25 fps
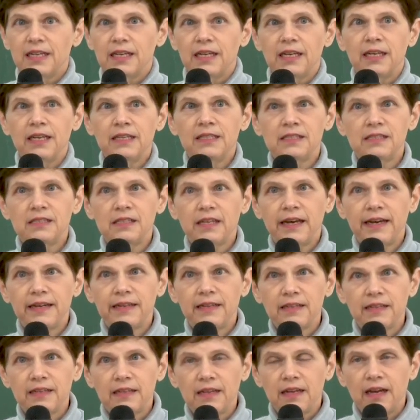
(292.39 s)
He
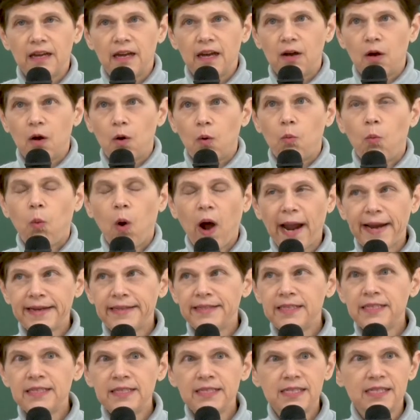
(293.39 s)
said, why
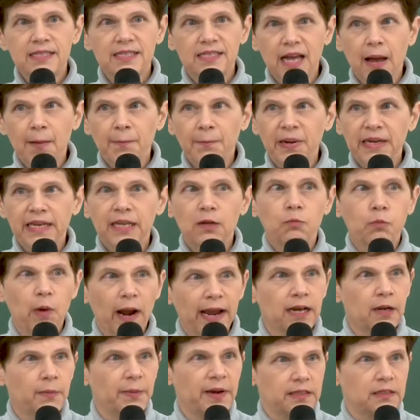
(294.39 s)
didn't somebody
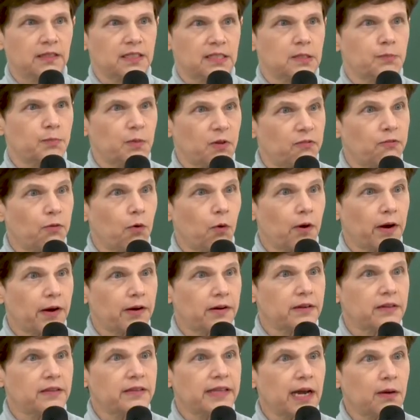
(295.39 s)
write about this
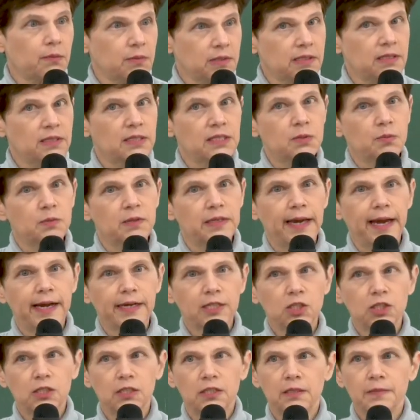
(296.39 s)
before? That was his
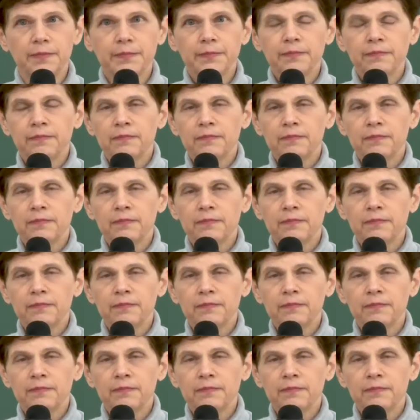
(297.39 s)
reaction.